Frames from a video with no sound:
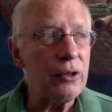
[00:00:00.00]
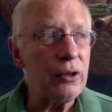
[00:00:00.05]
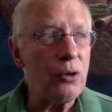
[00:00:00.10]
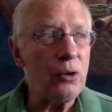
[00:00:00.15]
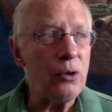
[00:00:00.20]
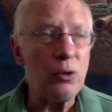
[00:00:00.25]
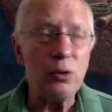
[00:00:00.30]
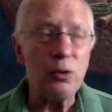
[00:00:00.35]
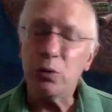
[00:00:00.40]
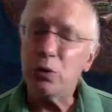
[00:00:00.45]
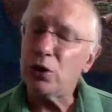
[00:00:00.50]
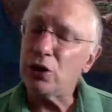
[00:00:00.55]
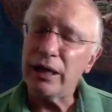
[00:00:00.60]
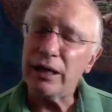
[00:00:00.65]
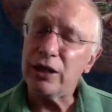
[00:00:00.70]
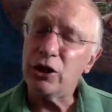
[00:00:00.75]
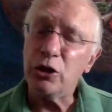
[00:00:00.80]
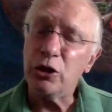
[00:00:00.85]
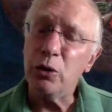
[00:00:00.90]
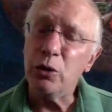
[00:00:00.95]
gold was
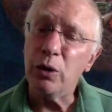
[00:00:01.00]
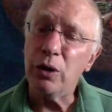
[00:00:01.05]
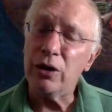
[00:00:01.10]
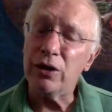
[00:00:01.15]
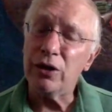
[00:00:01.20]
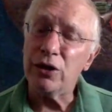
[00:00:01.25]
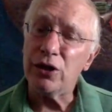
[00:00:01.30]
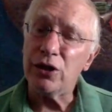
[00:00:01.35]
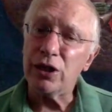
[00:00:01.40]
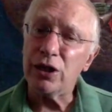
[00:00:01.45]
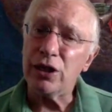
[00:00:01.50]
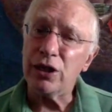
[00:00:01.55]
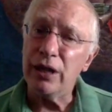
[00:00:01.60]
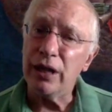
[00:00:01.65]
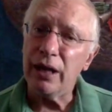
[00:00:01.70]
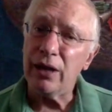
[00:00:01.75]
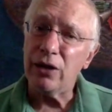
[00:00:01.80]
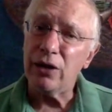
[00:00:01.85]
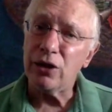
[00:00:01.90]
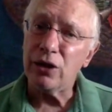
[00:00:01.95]
like
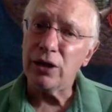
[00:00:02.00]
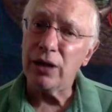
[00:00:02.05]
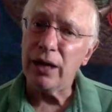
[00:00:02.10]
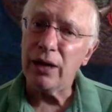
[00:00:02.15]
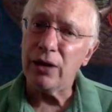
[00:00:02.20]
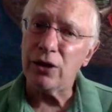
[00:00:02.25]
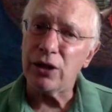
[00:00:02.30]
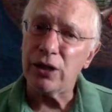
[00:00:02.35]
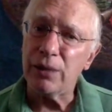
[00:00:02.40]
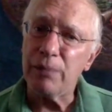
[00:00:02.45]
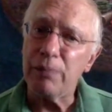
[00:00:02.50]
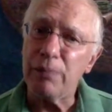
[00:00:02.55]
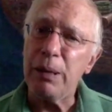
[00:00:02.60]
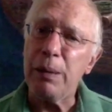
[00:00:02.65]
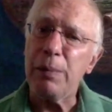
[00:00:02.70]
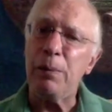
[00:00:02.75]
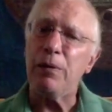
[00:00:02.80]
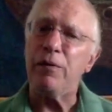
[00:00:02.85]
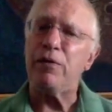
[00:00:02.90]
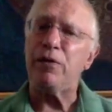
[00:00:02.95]
$260 an ounce, and
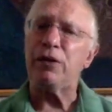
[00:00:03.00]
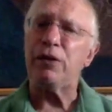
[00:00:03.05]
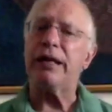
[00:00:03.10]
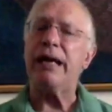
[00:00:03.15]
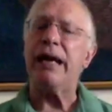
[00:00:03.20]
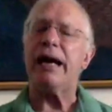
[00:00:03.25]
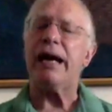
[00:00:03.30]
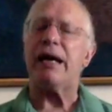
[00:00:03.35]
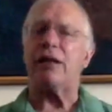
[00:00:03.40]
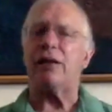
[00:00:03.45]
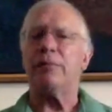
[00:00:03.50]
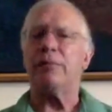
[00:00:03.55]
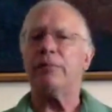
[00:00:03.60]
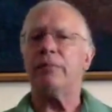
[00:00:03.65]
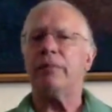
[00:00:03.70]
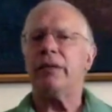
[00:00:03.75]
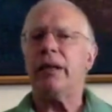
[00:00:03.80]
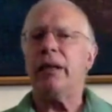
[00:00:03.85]
people forget